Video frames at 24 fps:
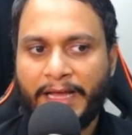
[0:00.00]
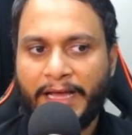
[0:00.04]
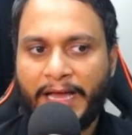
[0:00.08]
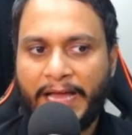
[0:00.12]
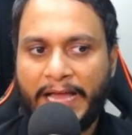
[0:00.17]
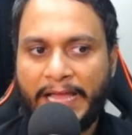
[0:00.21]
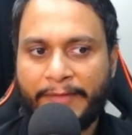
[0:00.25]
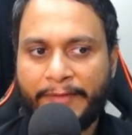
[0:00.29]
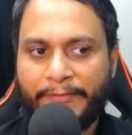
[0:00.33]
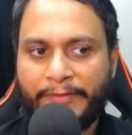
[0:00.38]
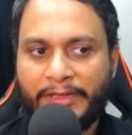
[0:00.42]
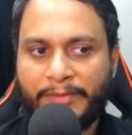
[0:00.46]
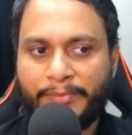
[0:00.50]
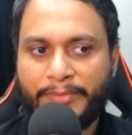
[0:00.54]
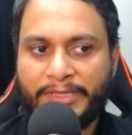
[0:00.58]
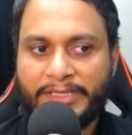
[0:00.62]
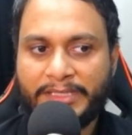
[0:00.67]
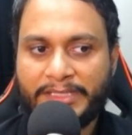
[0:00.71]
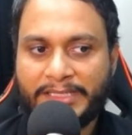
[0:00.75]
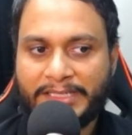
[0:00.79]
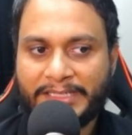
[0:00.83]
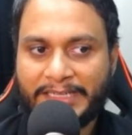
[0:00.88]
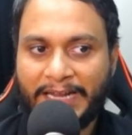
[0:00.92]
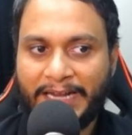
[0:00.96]
I will
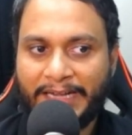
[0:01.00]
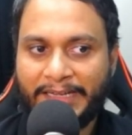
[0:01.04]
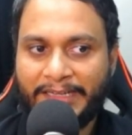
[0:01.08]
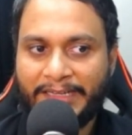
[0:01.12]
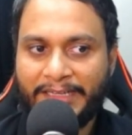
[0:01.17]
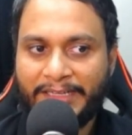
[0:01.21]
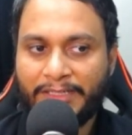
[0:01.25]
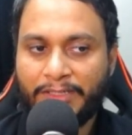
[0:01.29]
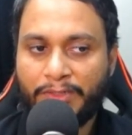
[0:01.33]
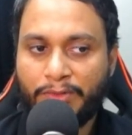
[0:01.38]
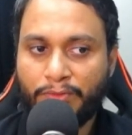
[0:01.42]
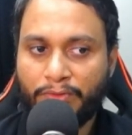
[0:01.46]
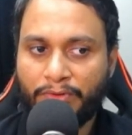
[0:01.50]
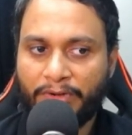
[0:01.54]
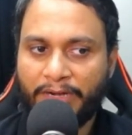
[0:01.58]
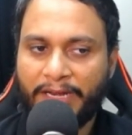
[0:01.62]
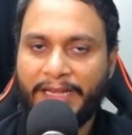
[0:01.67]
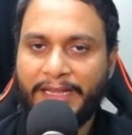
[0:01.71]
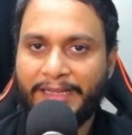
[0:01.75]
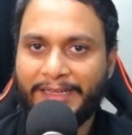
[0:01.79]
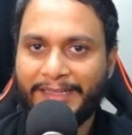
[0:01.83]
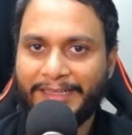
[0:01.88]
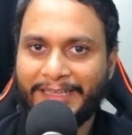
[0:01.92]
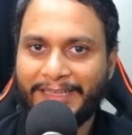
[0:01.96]
be starting to
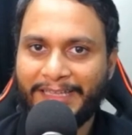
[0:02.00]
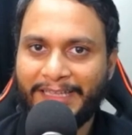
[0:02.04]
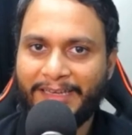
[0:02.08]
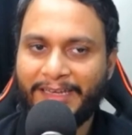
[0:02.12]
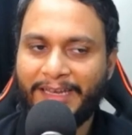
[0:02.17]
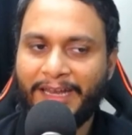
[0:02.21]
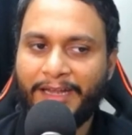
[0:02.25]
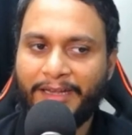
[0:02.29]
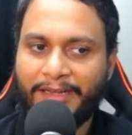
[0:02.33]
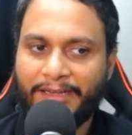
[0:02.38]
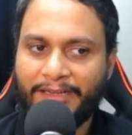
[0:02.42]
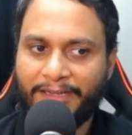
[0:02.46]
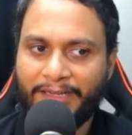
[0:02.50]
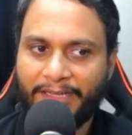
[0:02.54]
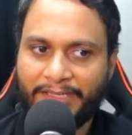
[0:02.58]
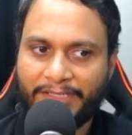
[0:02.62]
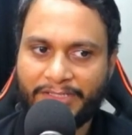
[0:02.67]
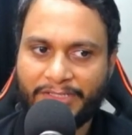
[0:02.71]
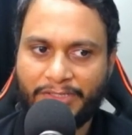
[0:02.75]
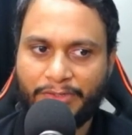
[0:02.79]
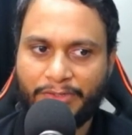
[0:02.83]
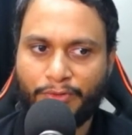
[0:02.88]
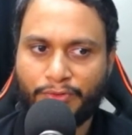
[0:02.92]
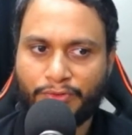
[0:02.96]
write again at
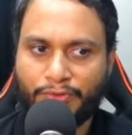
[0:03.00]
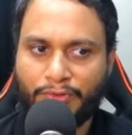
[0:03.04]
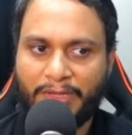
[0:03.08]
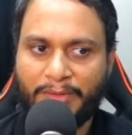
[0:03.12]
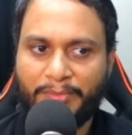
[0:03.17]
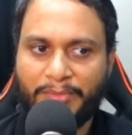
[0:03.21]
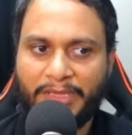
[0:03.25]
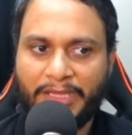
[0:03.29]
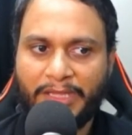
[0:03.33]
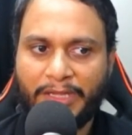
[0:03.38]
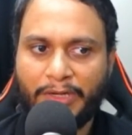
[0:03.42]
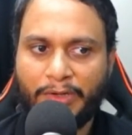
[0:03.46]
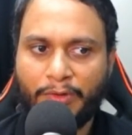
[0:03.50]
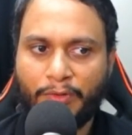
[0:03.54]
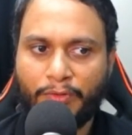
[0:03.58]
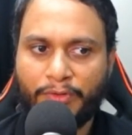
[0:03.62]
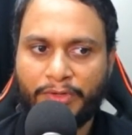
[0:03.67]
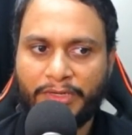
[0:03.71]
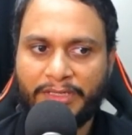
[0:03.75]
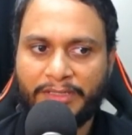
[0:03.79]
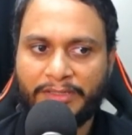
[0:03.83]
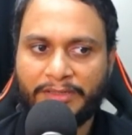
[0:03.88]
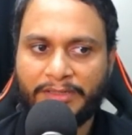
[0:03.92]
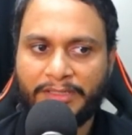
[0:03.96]
index 0. So I'm
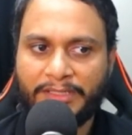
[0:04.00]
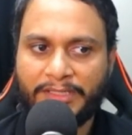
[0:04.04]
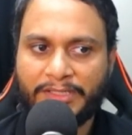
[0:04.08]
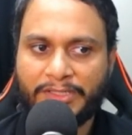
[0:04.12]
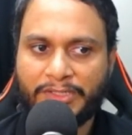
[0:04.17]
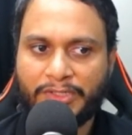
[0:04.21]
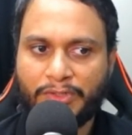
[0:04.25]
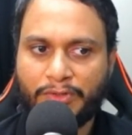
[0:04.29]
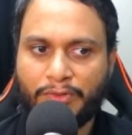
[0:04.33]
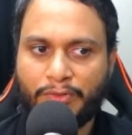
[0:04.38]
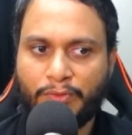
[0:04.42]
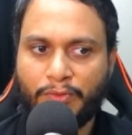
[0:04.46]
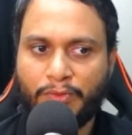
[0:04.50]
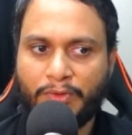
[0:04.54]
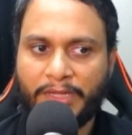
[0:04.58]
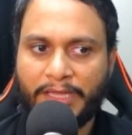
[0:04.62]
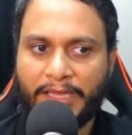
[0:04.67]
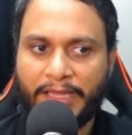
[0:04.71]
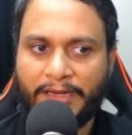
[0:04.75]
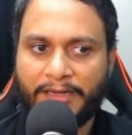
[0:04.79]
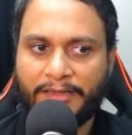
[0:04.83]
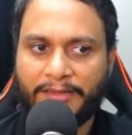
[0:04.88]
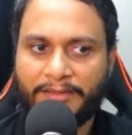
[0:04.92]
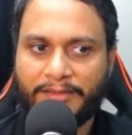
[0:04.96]
ignoring these two
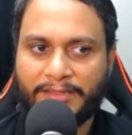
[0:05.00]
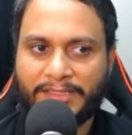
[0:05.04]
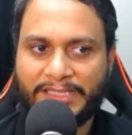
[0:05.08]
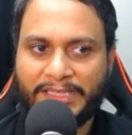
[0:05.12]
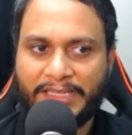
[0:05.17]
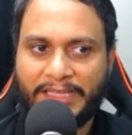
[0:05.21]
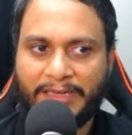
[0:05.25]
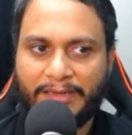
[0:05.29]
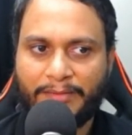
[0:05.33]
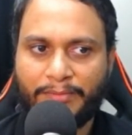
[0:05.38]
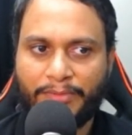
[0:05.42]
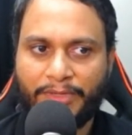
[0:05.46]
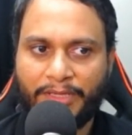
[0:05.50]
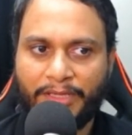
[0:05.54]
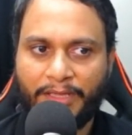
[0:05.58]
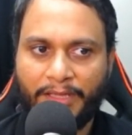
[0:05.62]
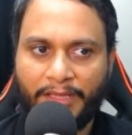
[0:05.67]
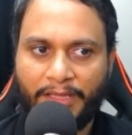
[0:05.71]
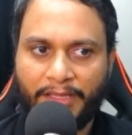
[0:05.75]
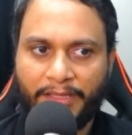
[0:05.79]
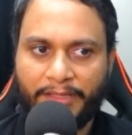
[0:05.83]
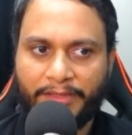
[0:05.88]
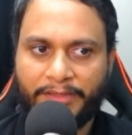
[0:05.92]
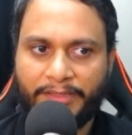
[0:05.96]
characters A and B.
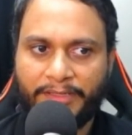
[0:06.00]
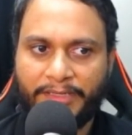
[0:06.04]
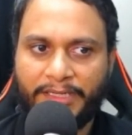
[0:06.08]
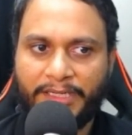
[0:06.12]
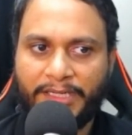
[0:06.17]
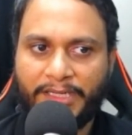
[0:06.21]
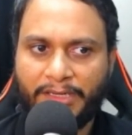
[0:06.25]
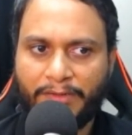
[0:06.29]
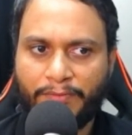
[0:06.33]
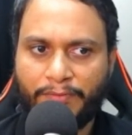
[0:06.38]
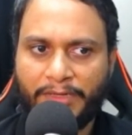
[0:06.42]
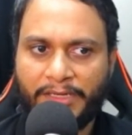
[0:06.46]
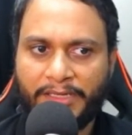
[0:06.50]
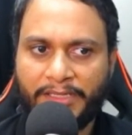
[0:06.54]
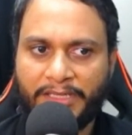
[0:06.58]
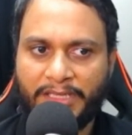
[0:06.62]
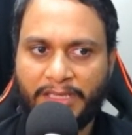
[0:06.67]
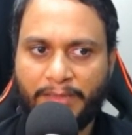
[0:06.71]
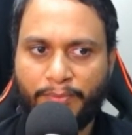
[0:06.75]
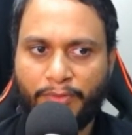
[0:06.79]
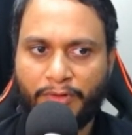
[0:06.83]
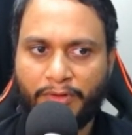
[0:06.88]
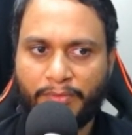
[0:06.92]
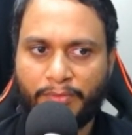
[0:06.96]
The reader will
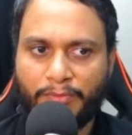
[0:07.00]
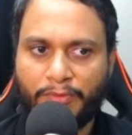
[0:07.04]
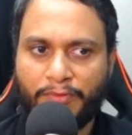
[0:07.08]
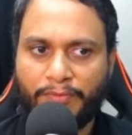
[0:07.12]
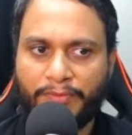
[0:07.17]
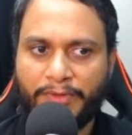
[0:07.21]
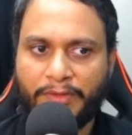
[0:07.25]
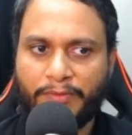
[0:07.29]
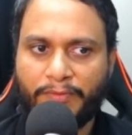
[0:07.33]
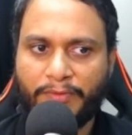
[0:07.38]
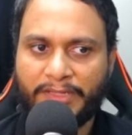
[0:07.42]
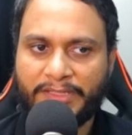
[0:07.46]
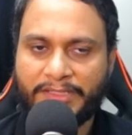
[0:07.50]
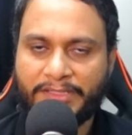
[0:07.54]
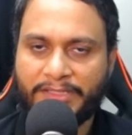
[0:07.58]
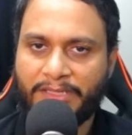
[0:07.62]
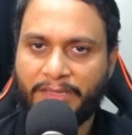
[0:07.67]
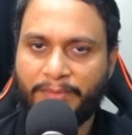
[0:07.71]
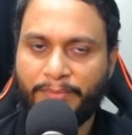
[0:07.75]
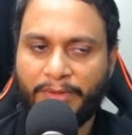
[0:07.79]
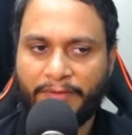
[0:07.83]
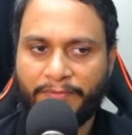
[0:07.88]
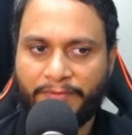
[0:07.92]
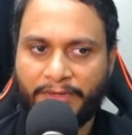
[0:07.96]
keep on moving one
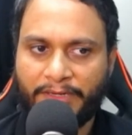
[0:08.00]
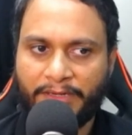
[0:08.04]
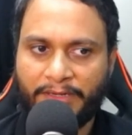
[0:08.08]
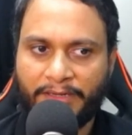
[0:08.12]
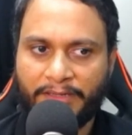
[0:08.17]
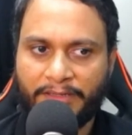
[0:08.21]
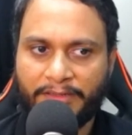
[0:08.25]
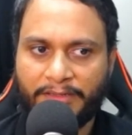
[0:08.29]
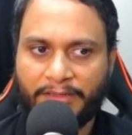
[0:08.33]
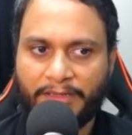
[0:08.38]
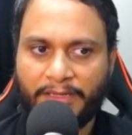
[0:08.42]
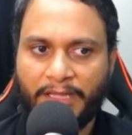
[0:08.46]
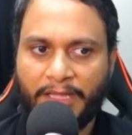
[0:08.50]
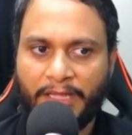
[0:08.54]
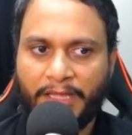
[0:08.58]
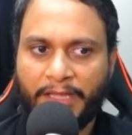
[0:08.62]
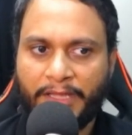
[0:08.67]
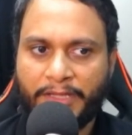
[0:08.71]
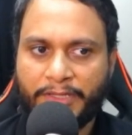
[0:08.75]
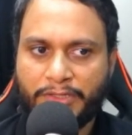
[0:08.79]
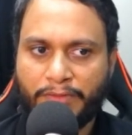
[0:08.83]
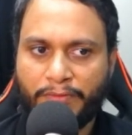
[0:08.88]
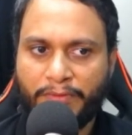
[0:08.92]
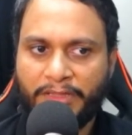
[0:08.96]
step after another.
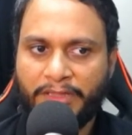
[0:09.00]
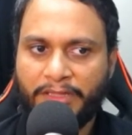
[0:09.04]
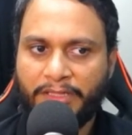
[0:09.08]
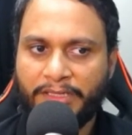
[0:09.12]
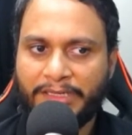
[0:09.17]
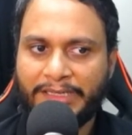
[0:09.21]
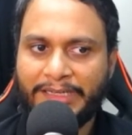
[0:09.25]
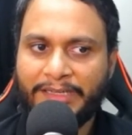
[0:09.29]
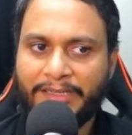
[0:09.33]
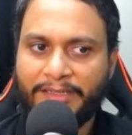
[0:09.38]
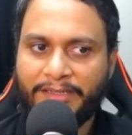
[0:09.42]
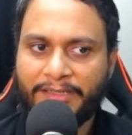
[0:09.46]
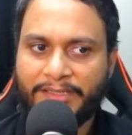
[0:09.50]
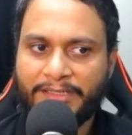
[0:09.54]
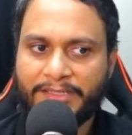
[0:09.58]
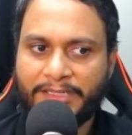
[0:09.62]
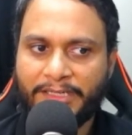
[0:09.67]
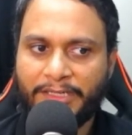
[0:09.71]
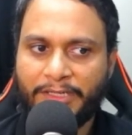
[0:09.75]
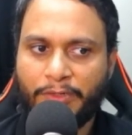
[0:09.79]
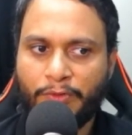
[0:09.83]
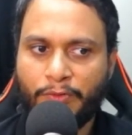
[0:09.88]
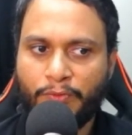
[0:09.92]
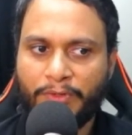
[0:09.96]
So when the reader is
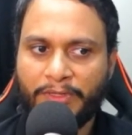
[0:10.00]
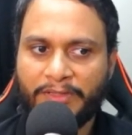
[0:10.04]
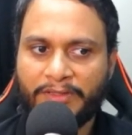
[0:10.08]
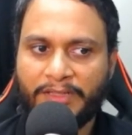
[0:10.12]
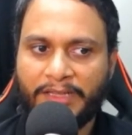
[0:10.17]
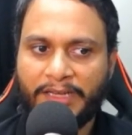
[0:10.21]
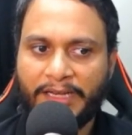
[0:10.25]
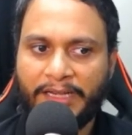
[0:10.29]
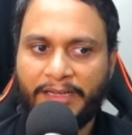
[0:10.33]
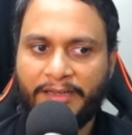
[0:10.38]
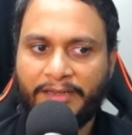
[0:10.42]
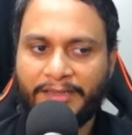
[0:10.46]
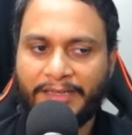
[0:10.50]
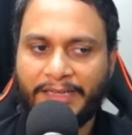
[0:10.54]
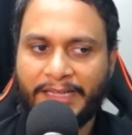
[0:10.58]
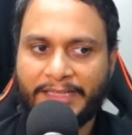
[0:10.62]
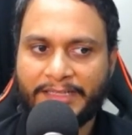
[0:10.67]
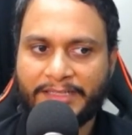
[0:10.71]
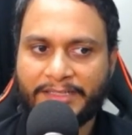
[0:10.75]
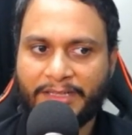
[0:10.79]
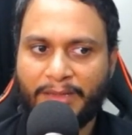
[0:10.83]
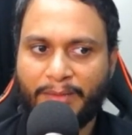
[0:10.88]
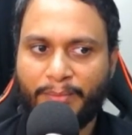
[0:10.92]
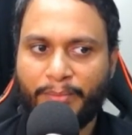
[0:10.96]
at 2 and the writer
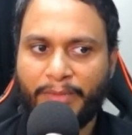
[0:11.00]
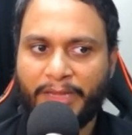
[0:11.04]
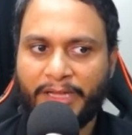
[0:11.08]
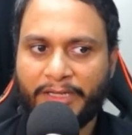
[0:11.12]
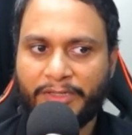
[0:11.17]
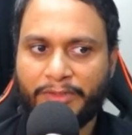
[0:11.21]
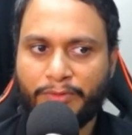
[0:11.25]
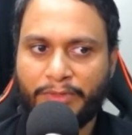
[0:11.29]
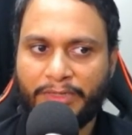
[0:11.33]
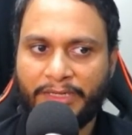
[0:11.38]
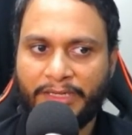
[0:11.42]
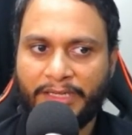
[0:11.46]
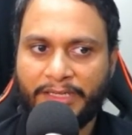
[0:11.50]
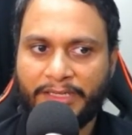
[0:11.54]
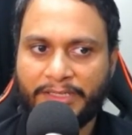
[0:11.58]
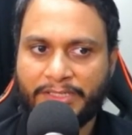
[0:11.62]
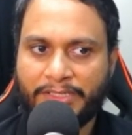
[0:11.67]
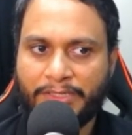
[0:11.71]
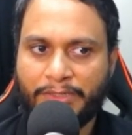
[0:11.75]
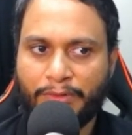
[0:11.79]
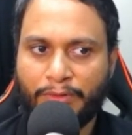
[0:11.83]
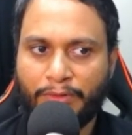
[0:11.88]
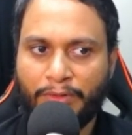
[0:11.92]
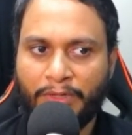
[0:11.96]
has come back to index
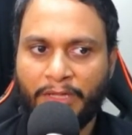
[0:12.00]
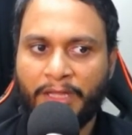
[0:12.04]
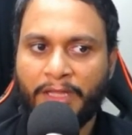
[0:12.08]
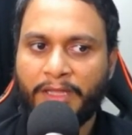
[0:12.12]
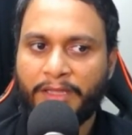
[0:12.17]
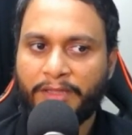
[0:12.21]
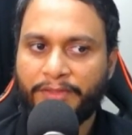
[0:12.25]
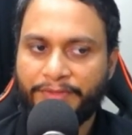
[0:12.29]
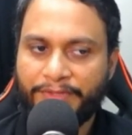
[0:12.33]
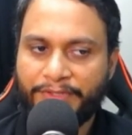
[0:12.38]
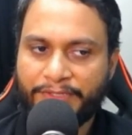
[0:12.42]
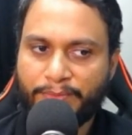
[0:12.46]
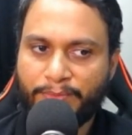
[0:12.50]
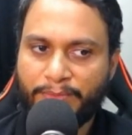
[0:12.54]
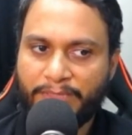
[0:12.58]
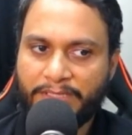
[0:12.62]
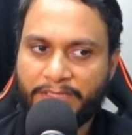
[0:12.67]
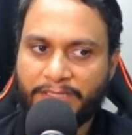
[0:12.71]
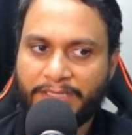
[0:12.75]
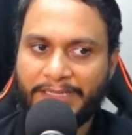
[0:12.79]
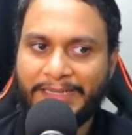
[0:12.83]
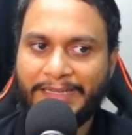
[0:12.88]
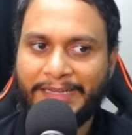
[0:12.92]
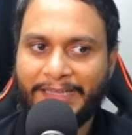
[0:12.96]
0, this
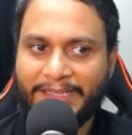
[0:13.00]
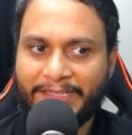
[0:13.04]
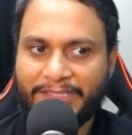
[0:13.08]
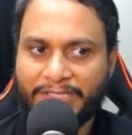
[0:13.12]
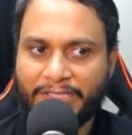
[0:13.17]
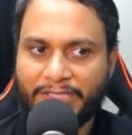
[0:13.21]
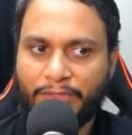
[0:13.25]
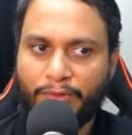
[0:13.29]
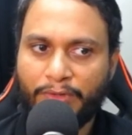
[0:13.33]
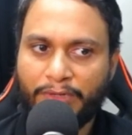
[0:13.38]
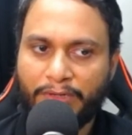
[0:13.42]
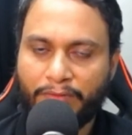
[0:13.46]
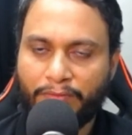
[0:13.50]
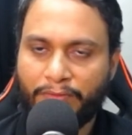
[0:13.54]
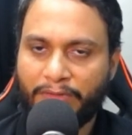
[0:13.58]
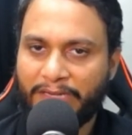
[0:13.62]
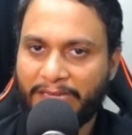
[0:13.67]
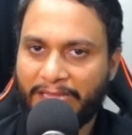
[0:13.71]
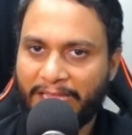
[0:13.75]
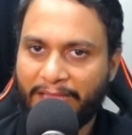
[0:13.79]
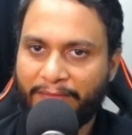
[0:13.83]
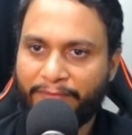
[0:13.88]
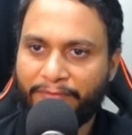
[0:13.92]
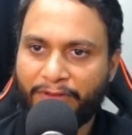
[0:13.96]
means index 0 and
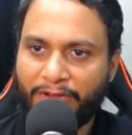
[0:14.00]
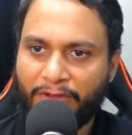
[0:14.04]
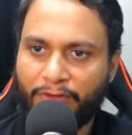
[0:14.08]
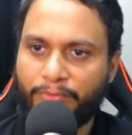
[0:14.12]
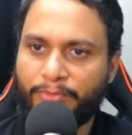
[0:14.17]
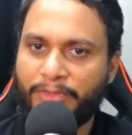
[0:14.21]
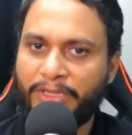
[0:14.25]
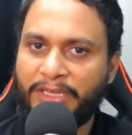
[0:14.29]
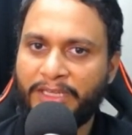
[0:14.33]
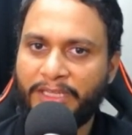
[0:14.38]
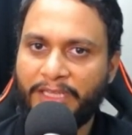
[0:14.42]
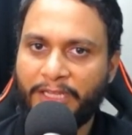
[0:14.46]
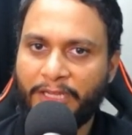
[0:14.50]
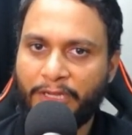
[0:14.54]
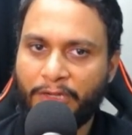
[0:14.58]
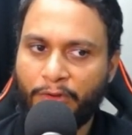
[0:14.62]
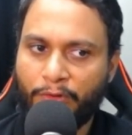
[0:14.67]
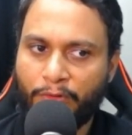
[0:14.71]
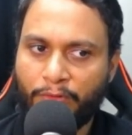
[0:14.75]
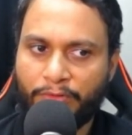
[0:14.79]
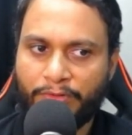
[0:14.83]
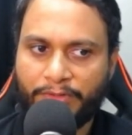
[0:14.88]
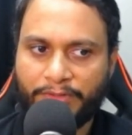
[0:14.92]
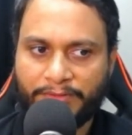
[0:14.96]
1 have now been
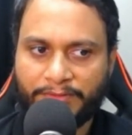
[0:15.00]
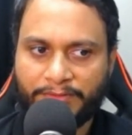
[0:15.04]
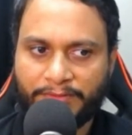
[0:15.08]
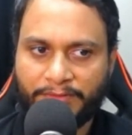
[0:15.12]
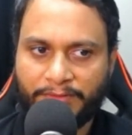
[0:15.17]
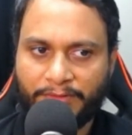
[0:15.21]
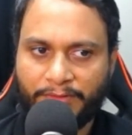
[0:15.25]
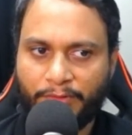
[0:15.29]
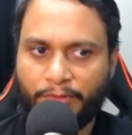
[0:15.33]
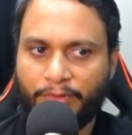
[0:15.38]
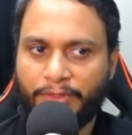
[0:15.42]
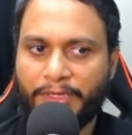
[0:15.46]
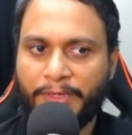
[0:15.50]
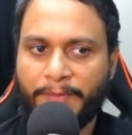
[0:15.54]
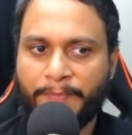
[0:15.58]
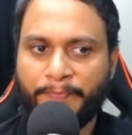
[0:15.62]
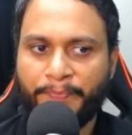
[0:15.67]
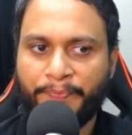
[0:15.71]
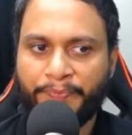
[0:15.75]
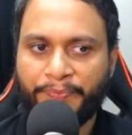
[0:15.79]
ignored. Okay.